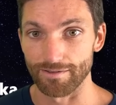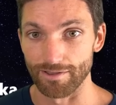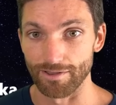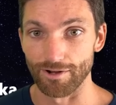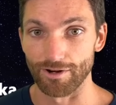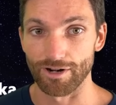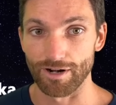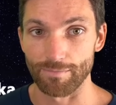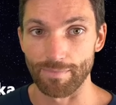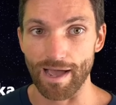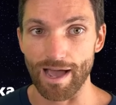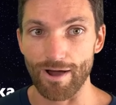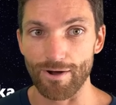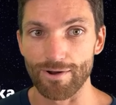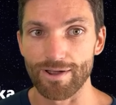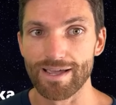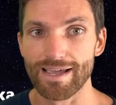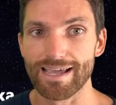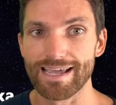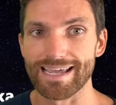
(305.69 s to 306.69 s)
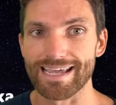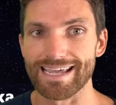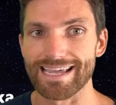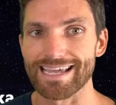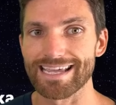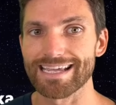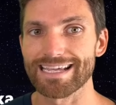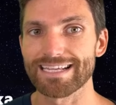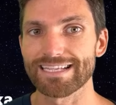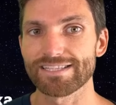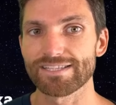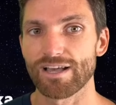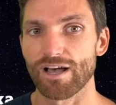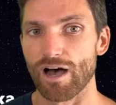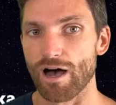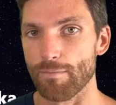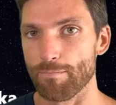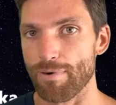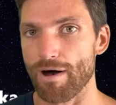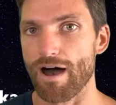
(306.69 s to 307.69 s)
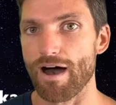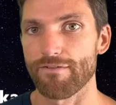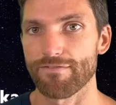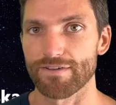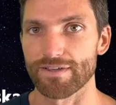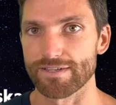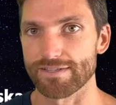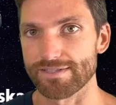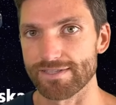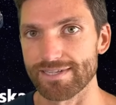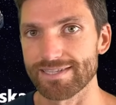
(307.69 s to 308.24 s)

learn about is Apophis.